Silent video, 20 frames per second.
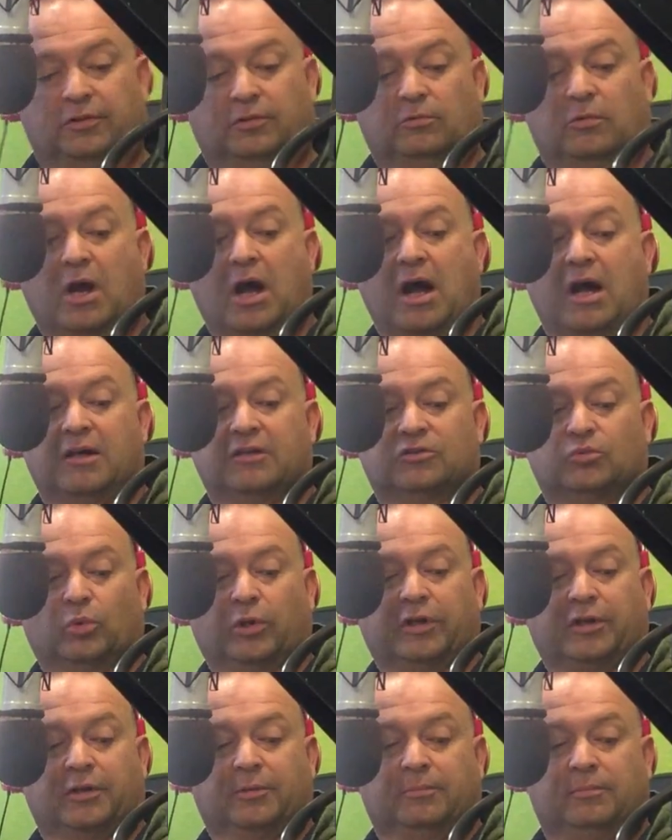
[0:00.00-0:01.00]
Raz
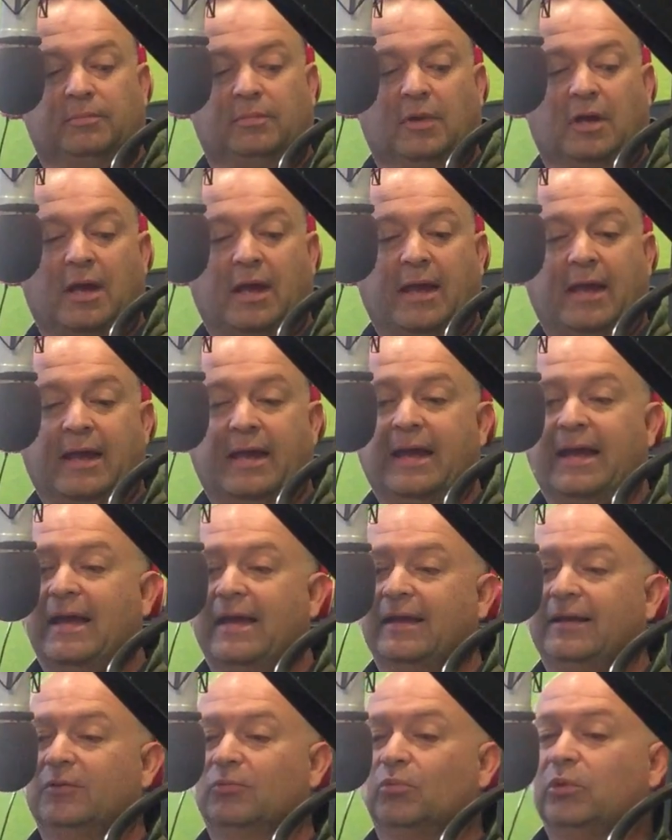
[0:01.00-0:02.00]
Wickham,
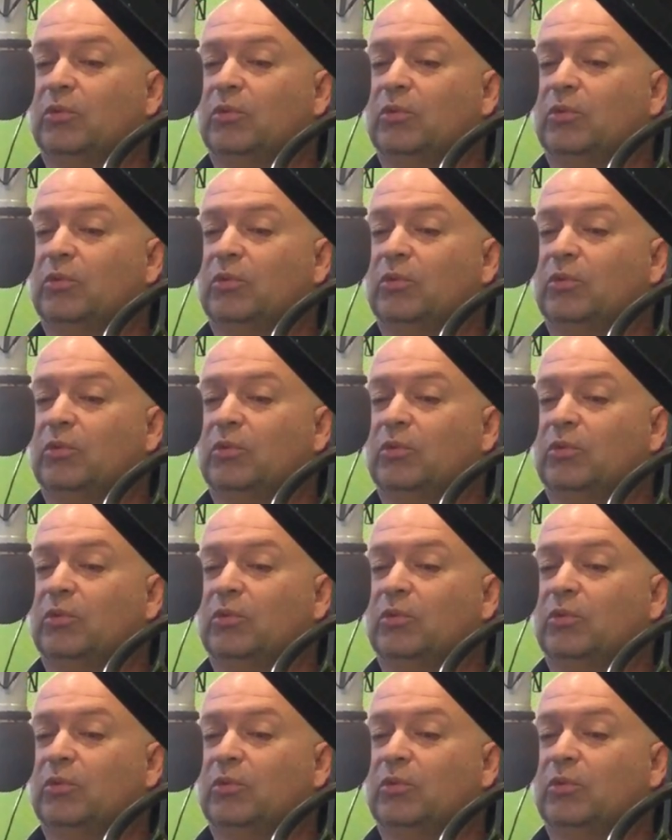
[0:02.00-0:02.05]
and